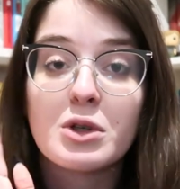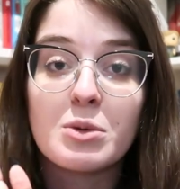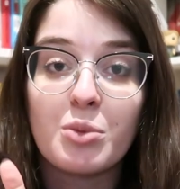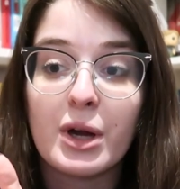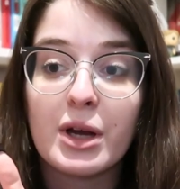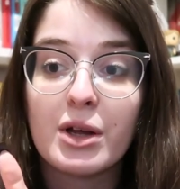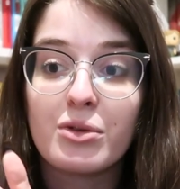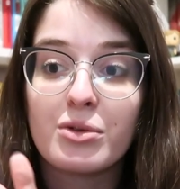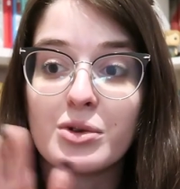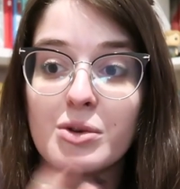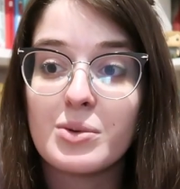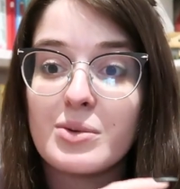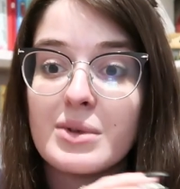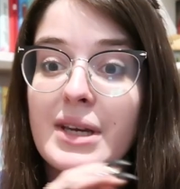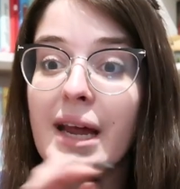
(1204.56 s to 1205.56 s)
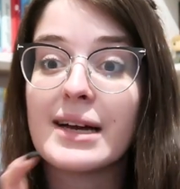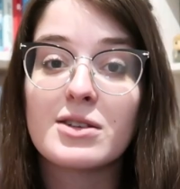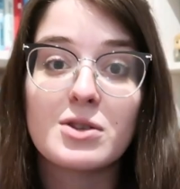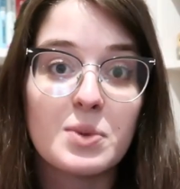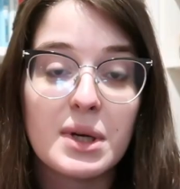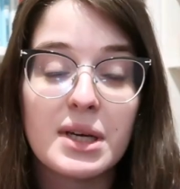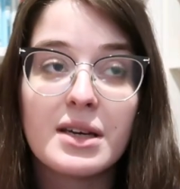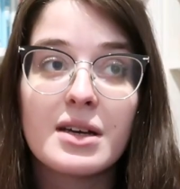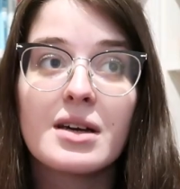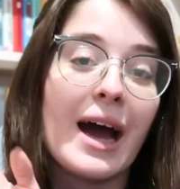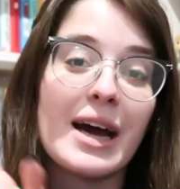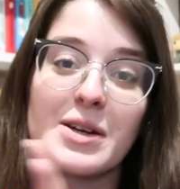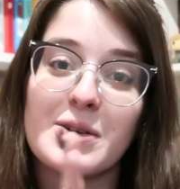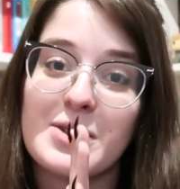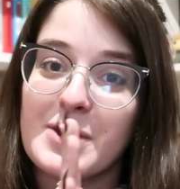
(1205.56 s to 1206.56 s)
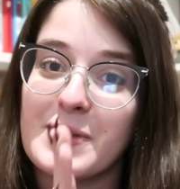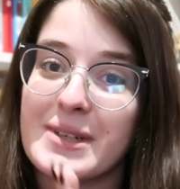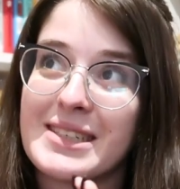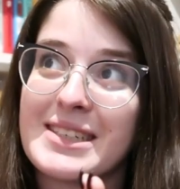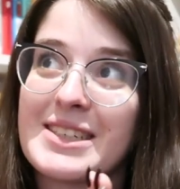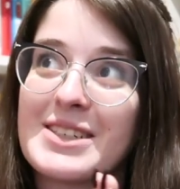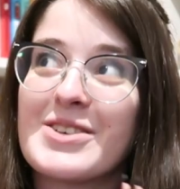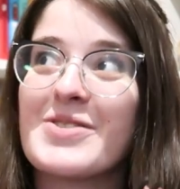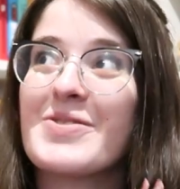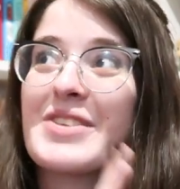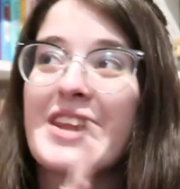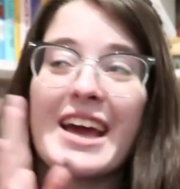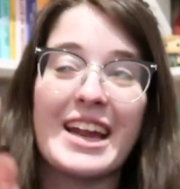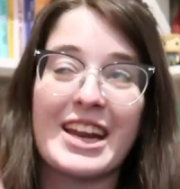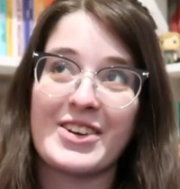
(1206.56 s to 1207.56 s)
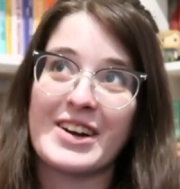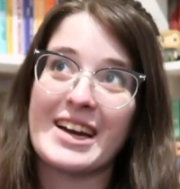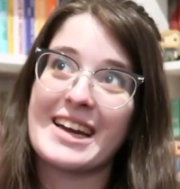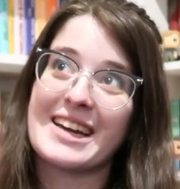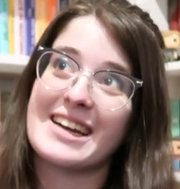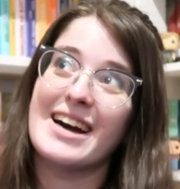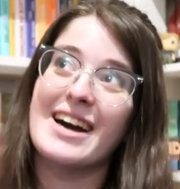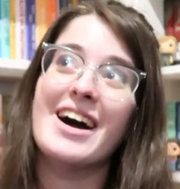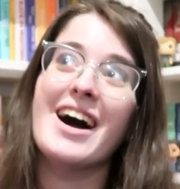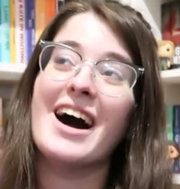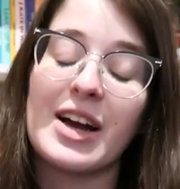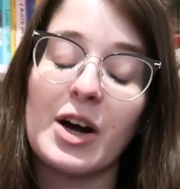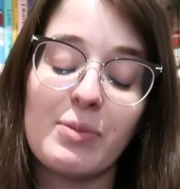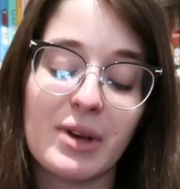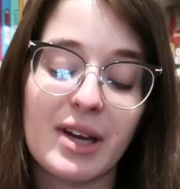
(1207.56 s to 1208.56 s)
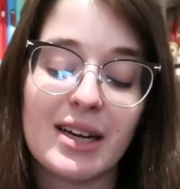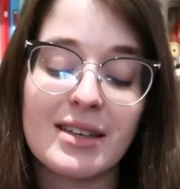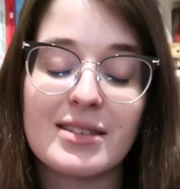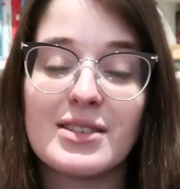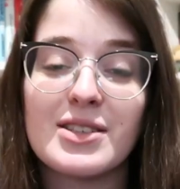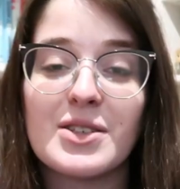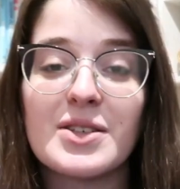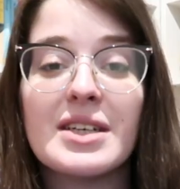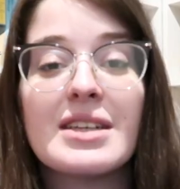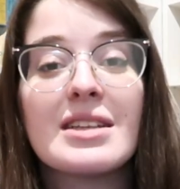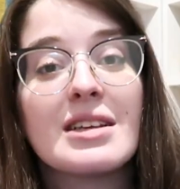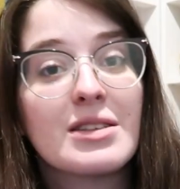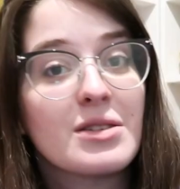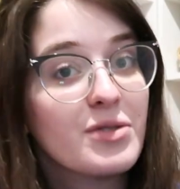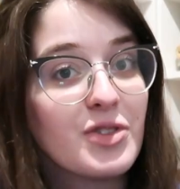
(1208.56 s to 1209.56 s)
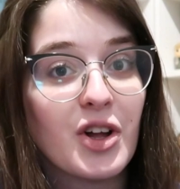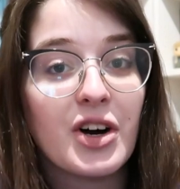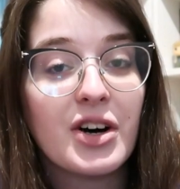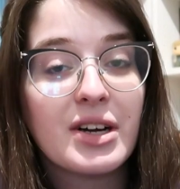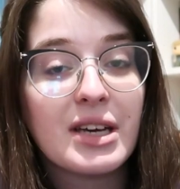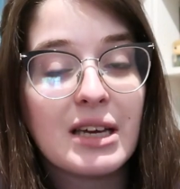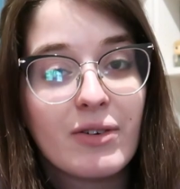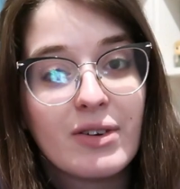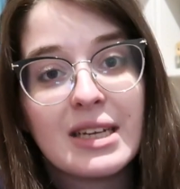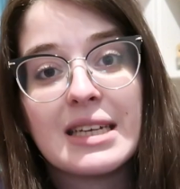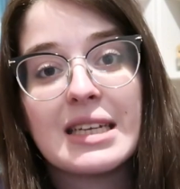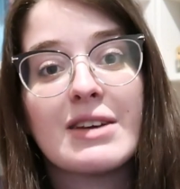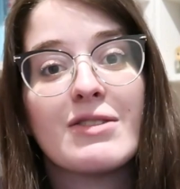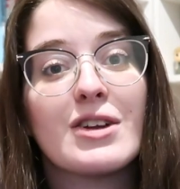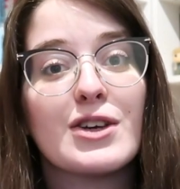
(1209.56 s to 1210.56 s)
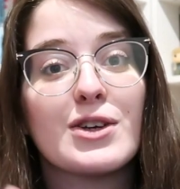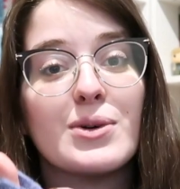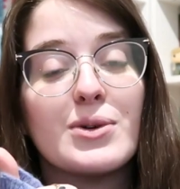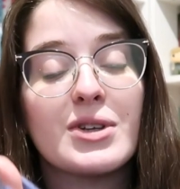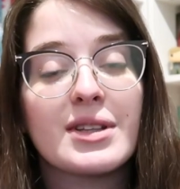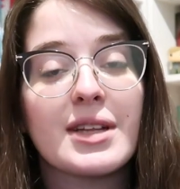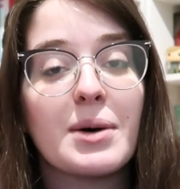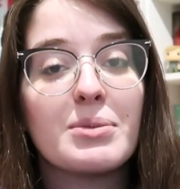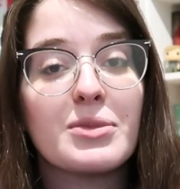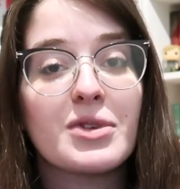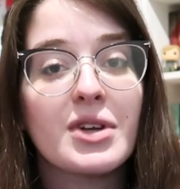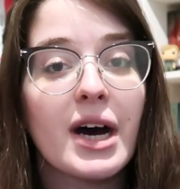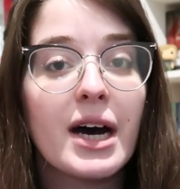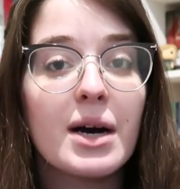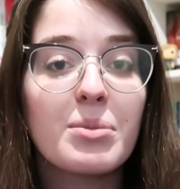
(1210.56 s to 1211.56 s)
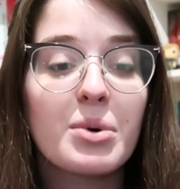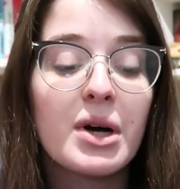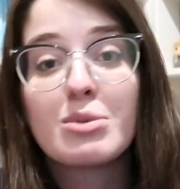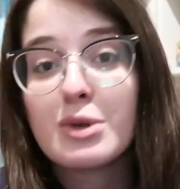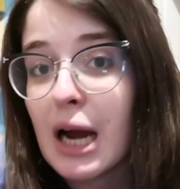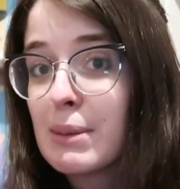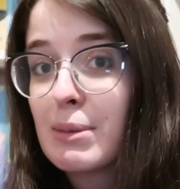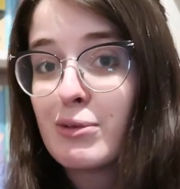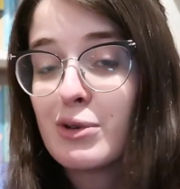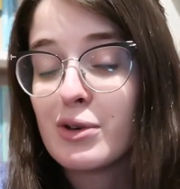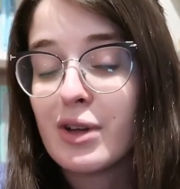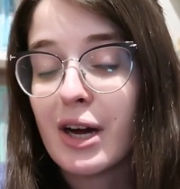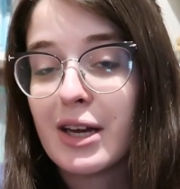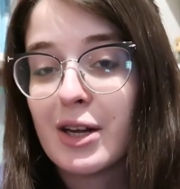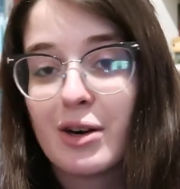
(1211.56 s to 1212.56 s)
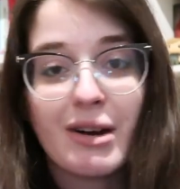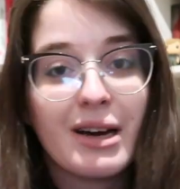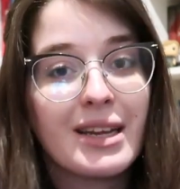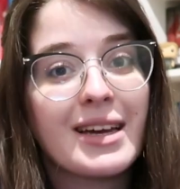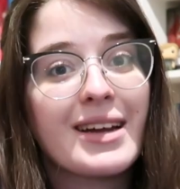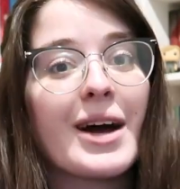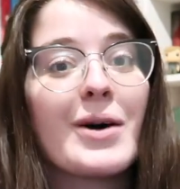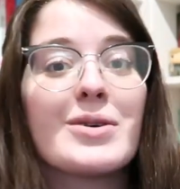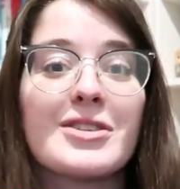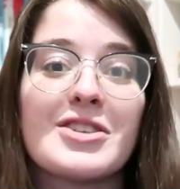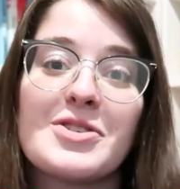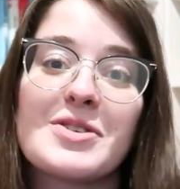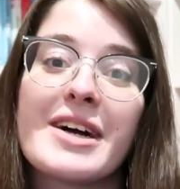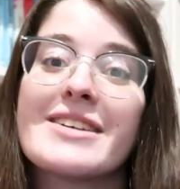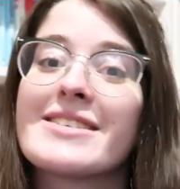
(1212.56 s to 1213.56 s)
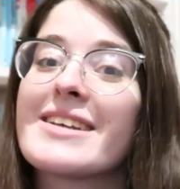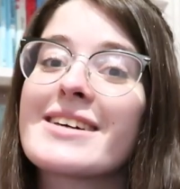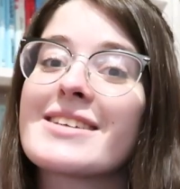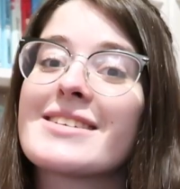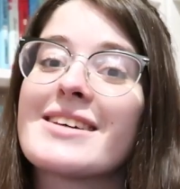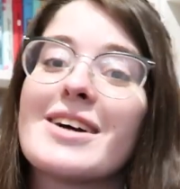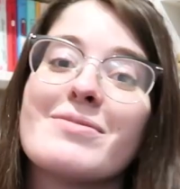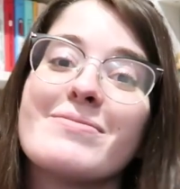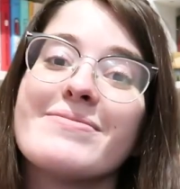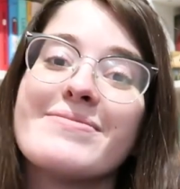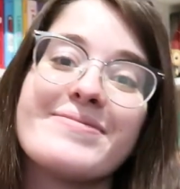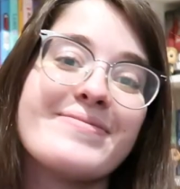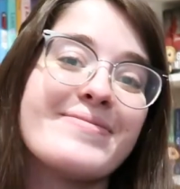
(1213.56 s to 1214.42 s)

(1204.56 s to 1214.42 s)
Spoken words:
sort of breakthrough next week. I don't know what to do. Anyway, I hope you guys enjoyed this vlog. If you did, give it a huge thumbs up. Subscribe if you have not yet already, and I'll see you guys next time.